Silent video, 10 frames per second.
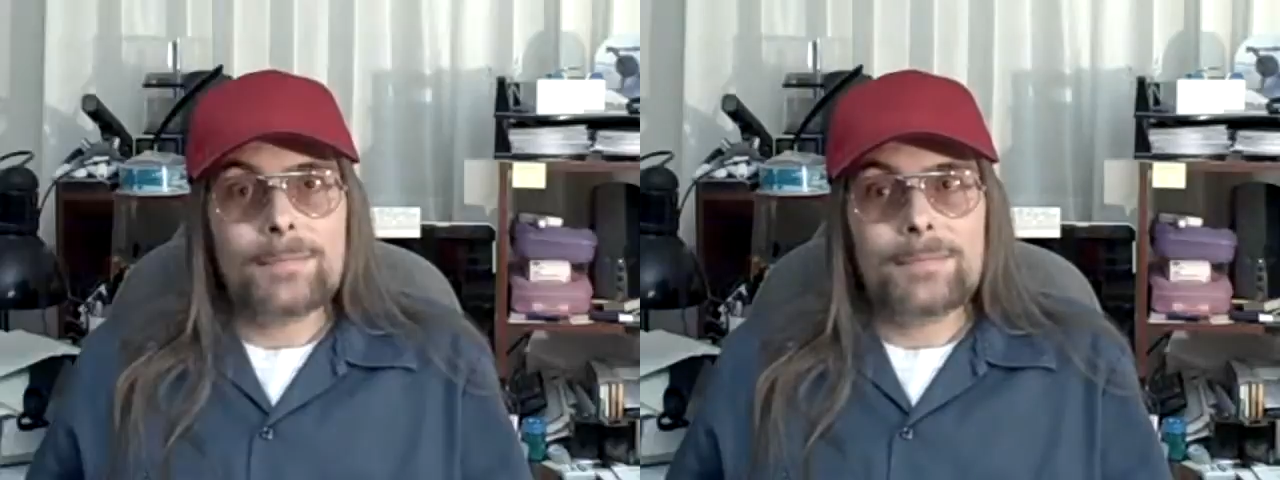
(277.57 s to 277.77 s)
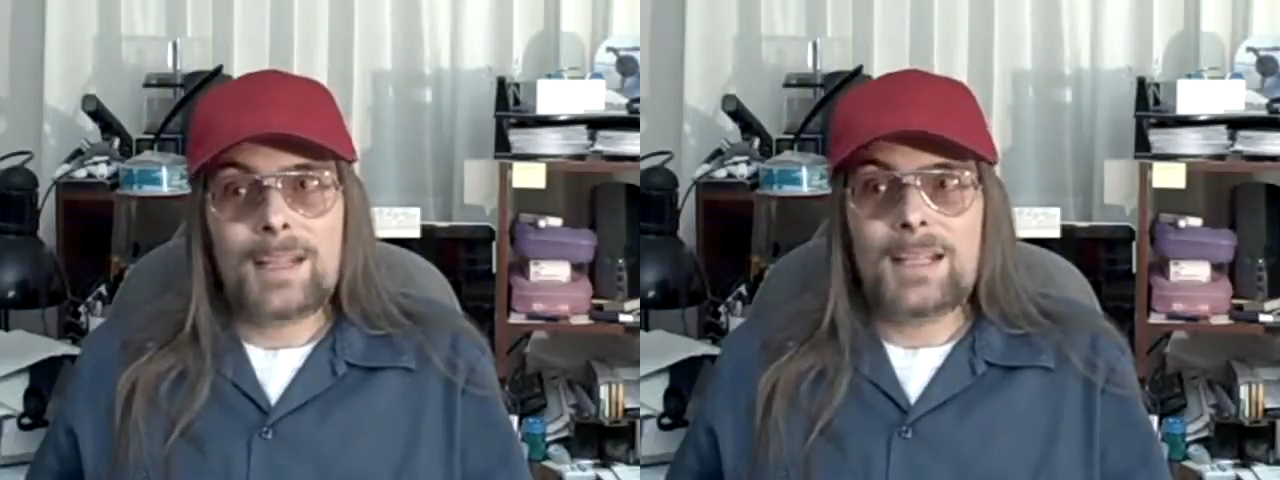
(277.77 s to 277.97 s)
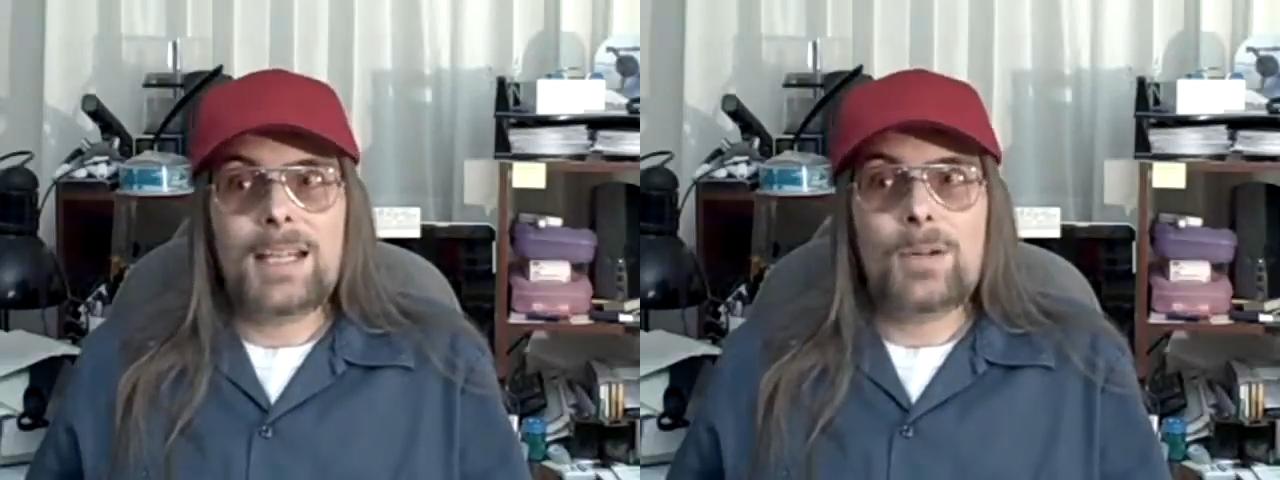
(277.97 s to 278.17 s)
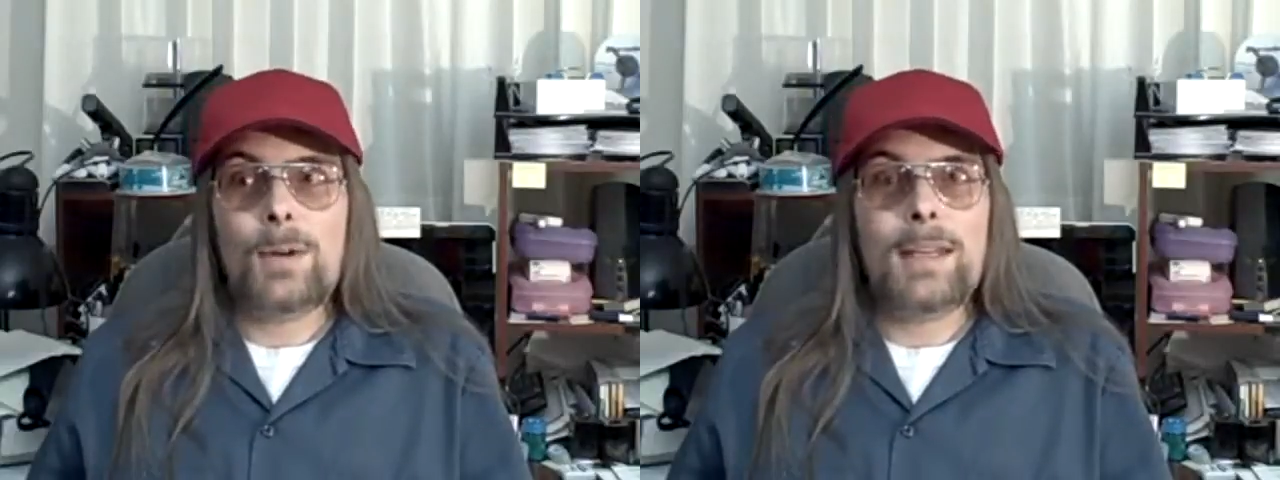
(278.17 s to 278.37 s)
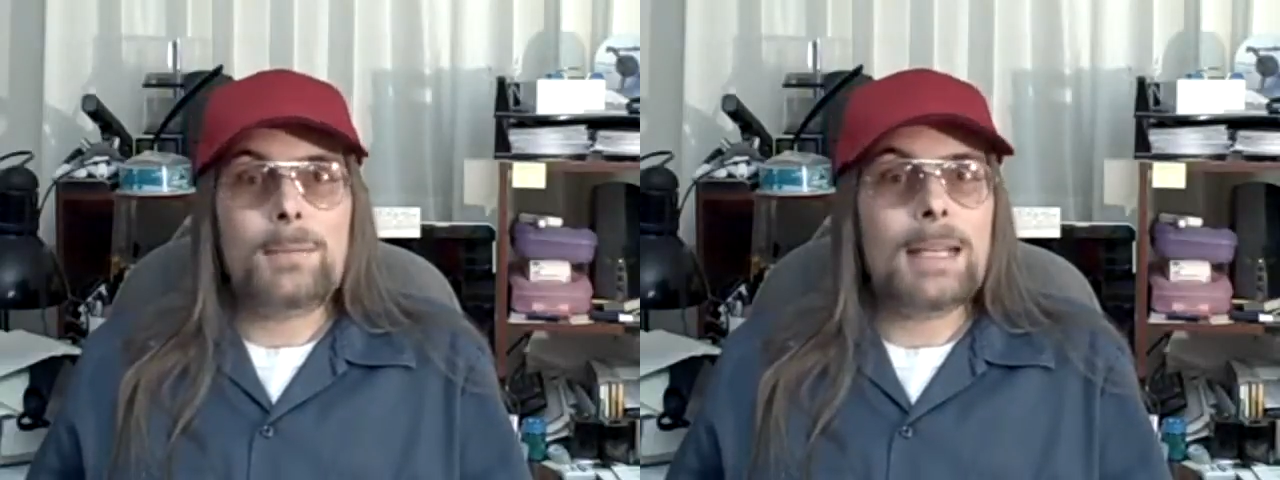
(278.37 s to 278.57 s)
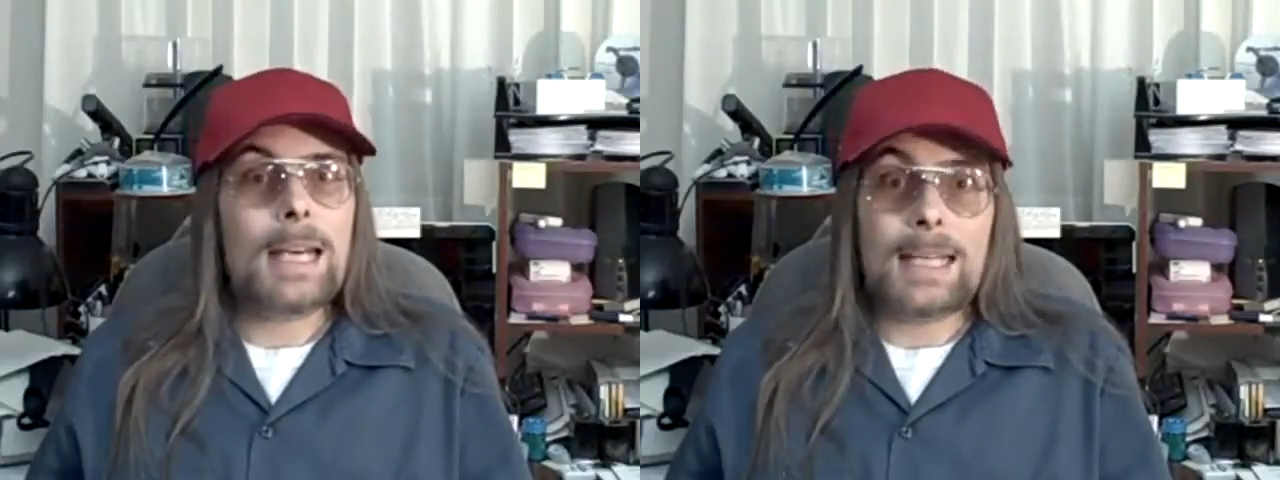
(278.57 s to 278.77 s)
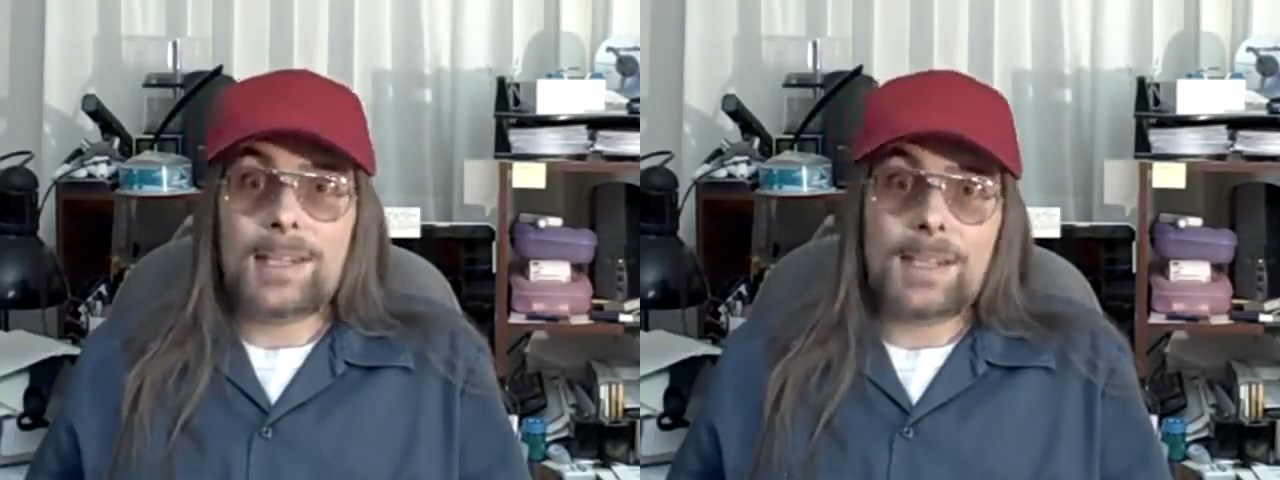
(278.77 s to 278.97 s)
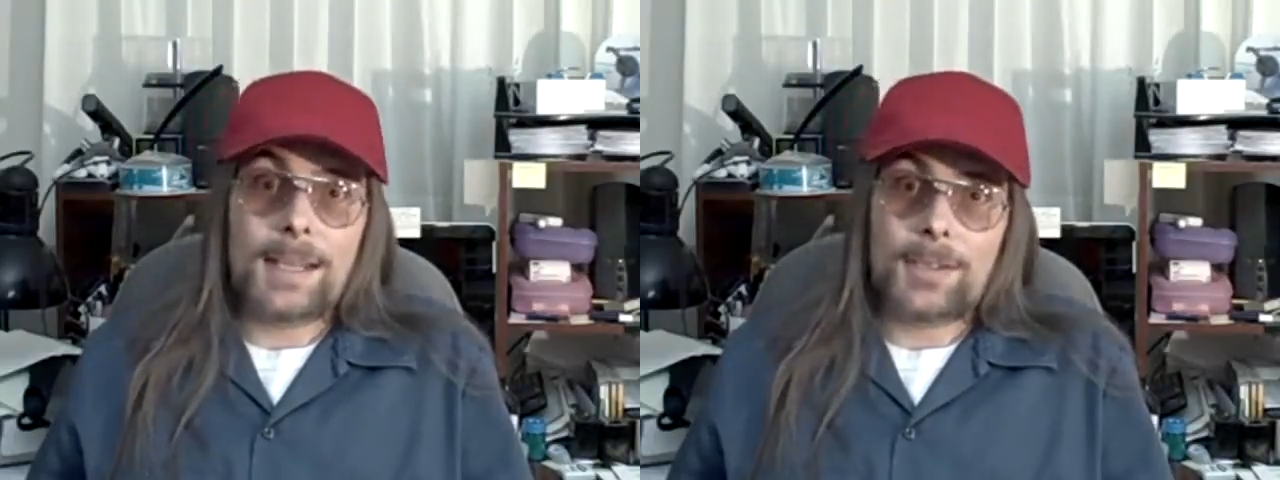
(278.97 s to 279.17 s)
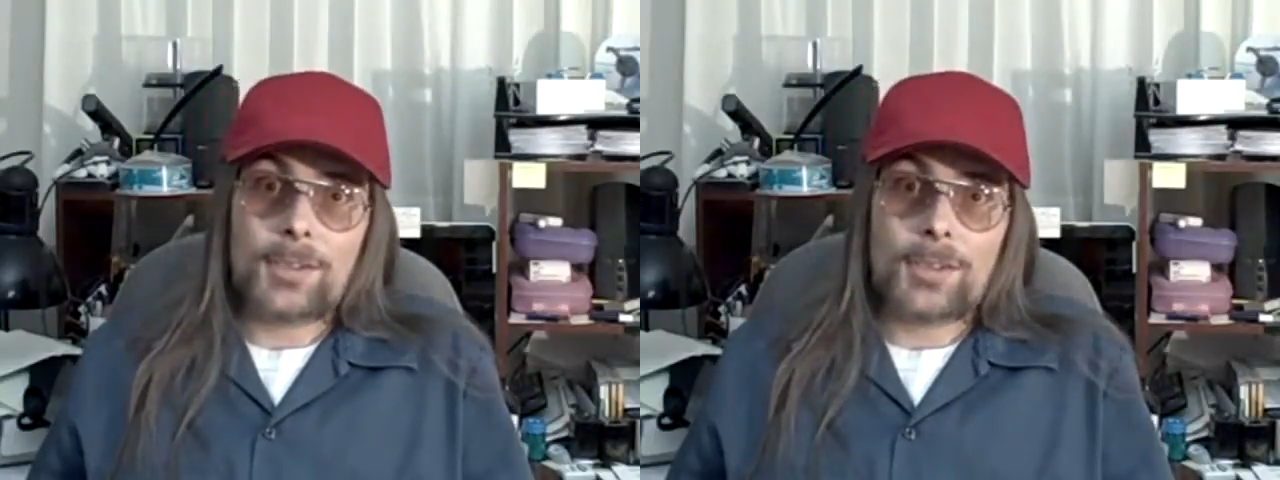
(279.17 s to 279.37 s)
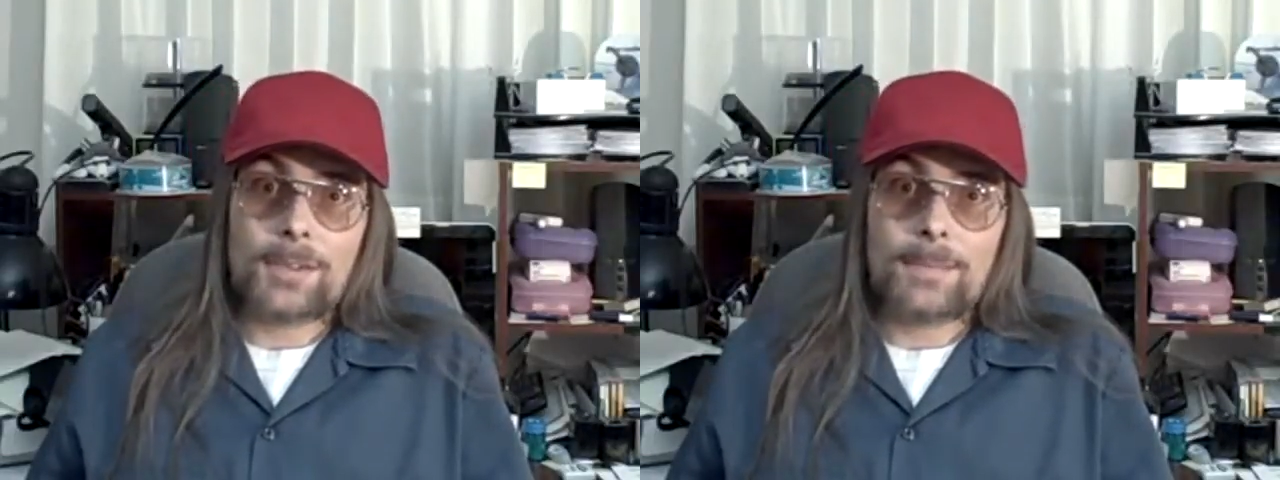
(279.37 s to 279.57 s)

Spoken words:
Not in any way that made any sense.